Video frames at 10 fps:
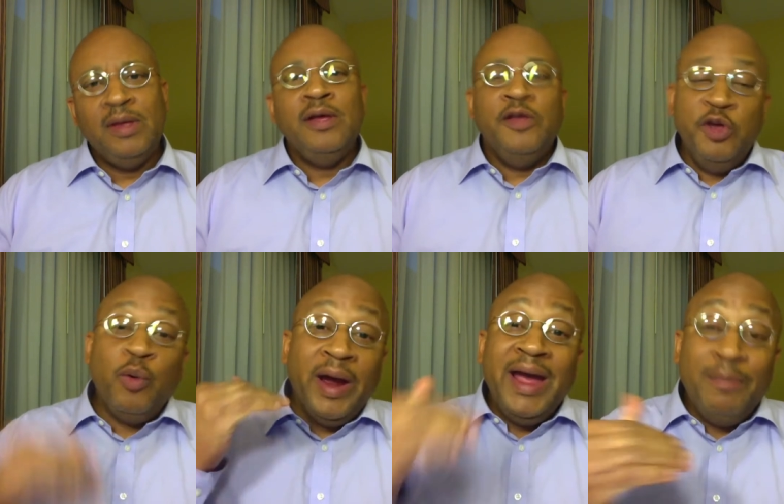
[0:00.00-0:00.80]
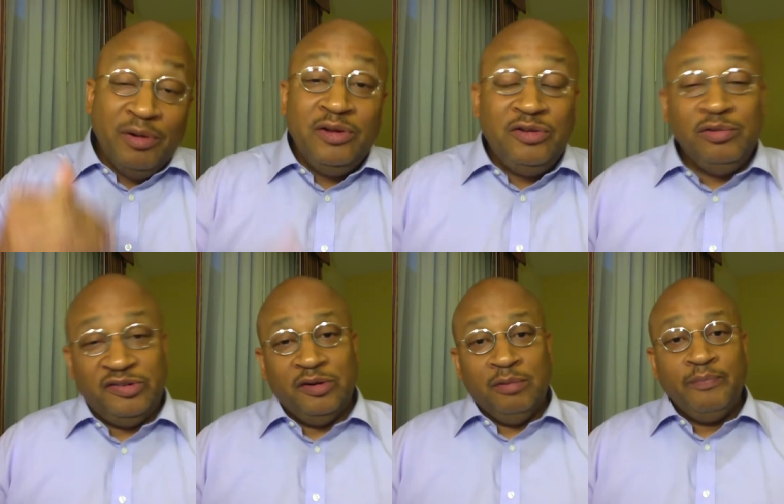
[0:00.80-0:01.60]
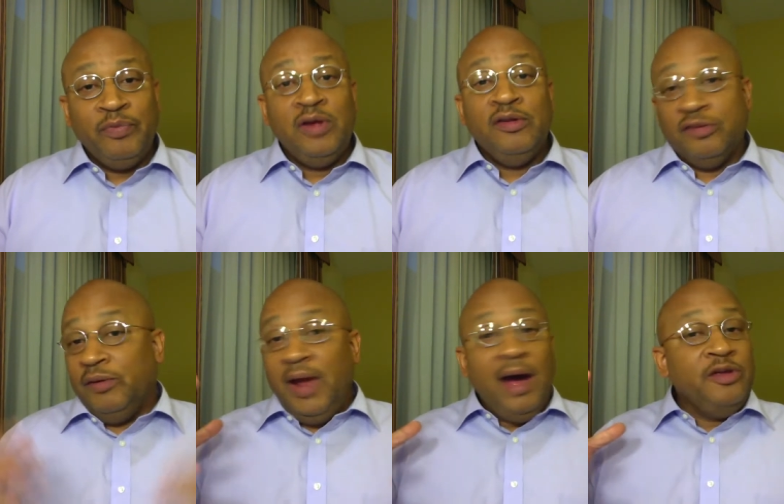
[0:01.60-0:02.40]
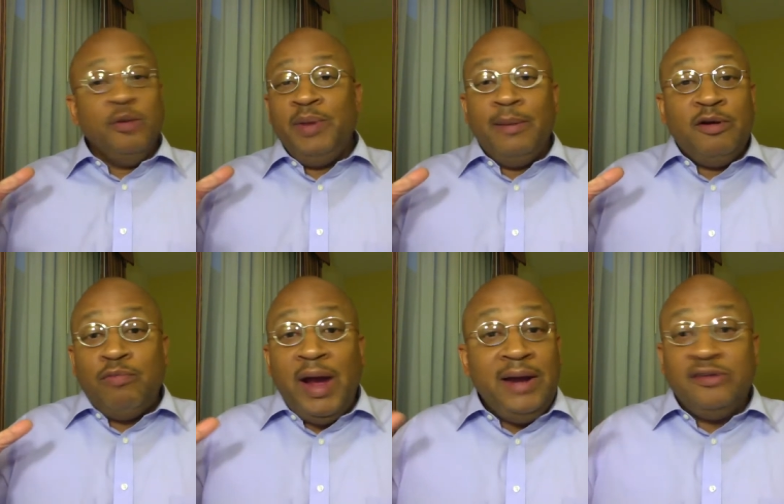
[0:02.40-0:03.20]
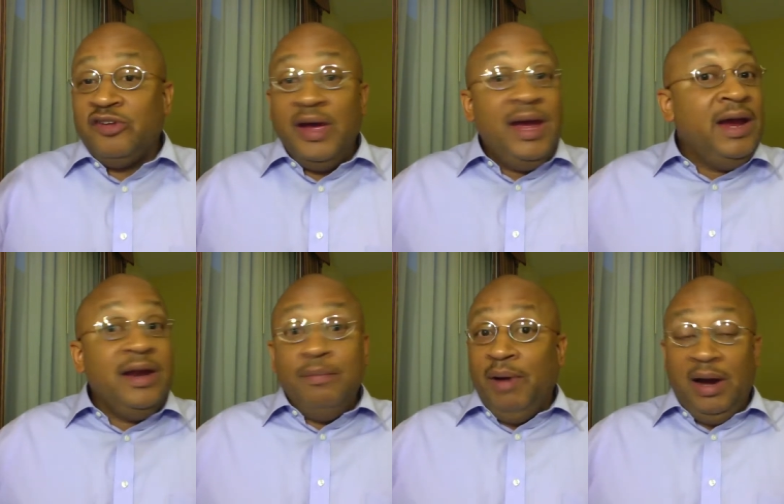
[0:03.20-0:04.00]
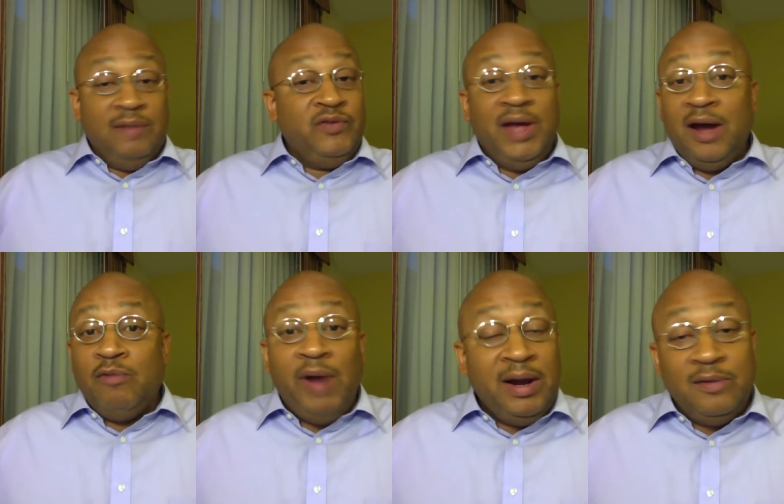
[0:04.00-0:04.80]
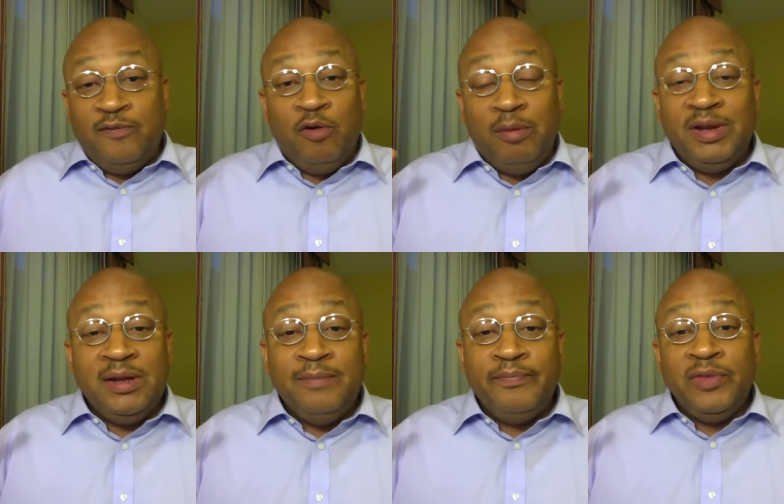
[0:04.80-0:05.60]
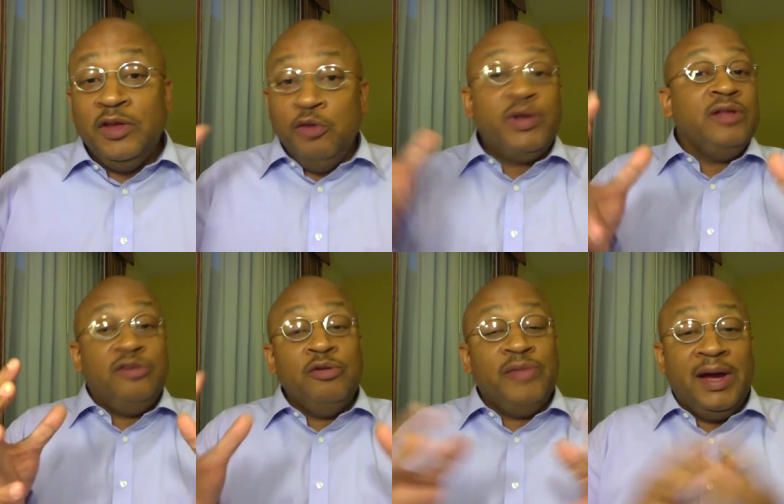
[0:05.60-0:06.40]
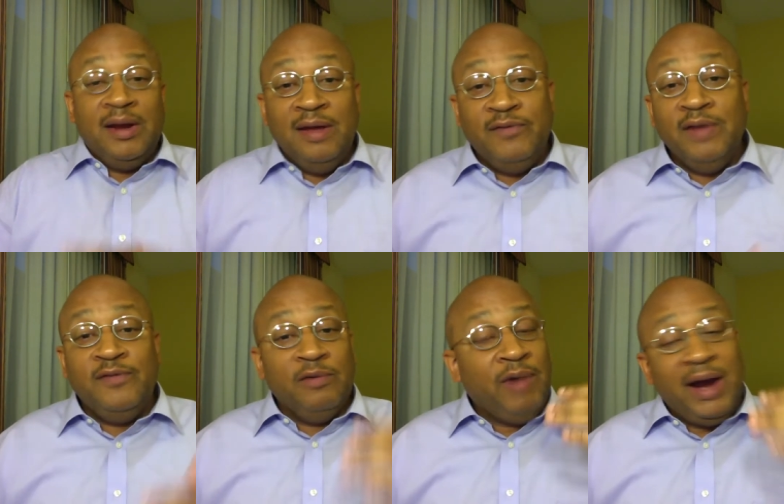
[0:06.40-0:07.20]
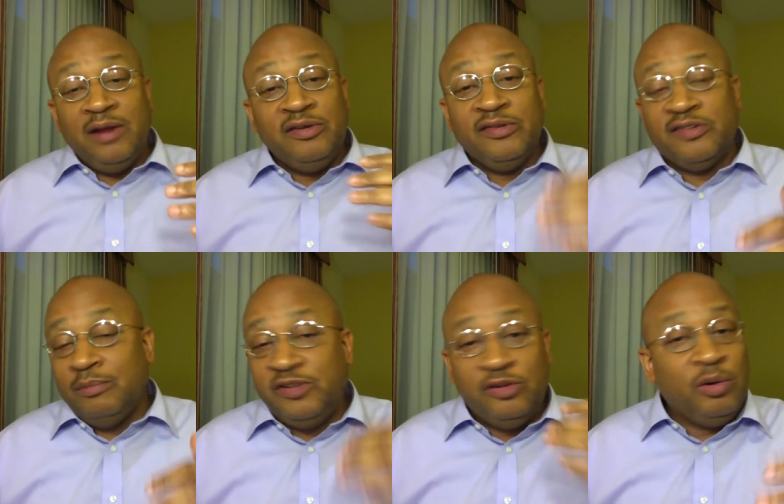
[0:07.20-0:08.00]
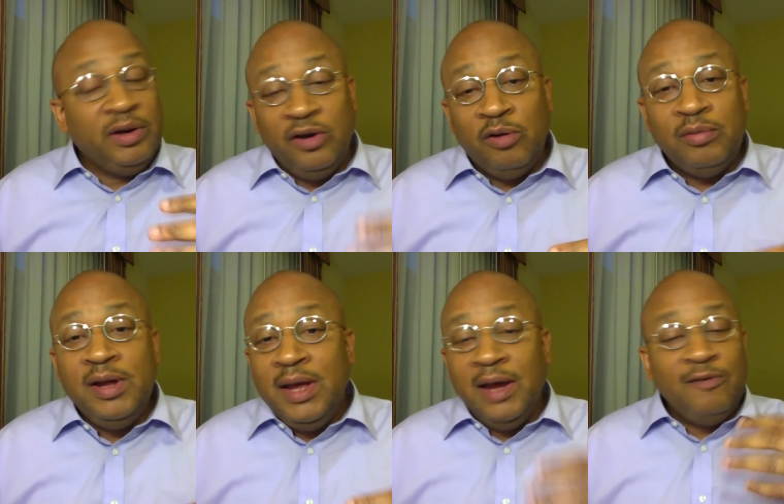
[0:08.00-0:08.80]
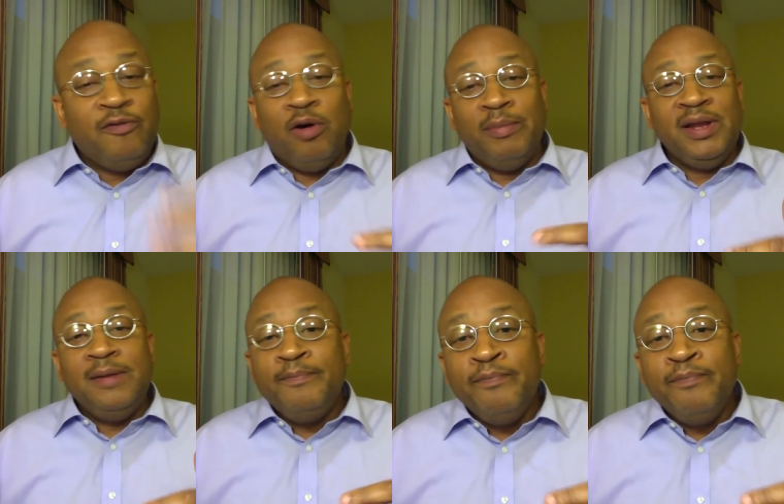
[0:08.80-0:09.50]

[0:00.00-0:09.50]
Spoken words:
you are able to do so. So now you'll be able to write to anybody. If you got to write informally, you can do that. If you're writing just some short note informally